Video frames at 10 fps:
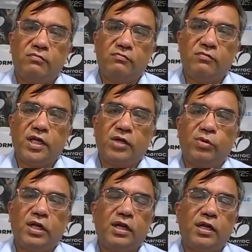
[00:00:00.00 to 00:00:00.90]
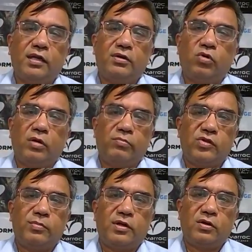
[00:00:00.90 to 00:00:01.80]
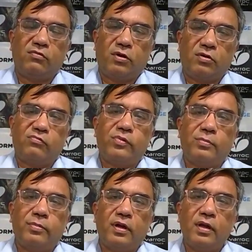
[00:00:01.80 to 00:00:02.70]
very quickly, and to amazement of a lot of people.